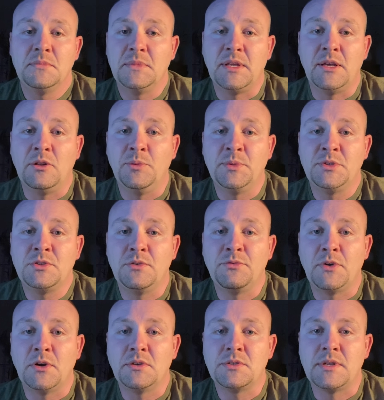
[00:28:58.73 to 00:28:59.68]
tell them it's your
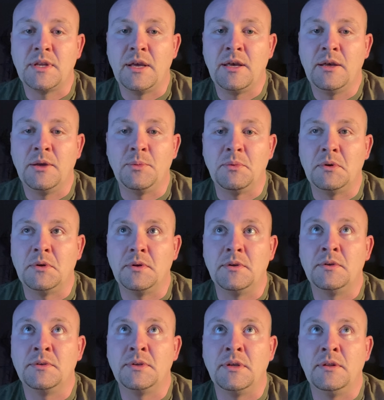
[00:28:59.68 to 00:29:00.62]
first time,
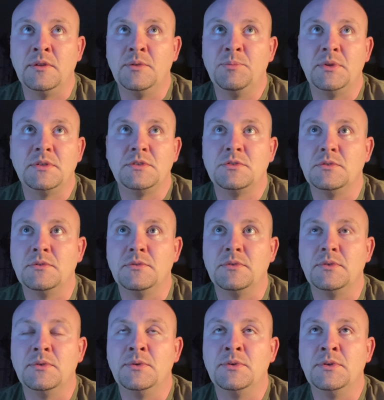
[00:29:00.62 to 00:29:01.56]
or tell them that
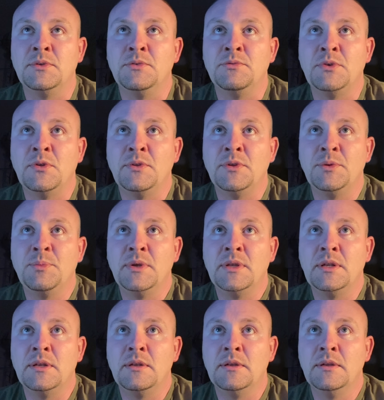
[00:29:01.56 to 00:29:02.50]
you've only
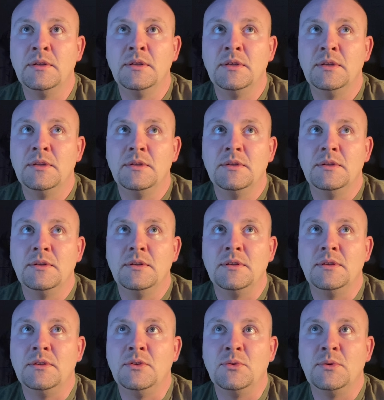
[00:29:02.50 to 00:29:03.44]
been
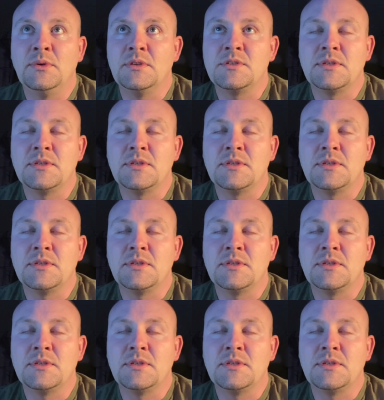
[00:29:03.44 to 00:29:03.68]
doing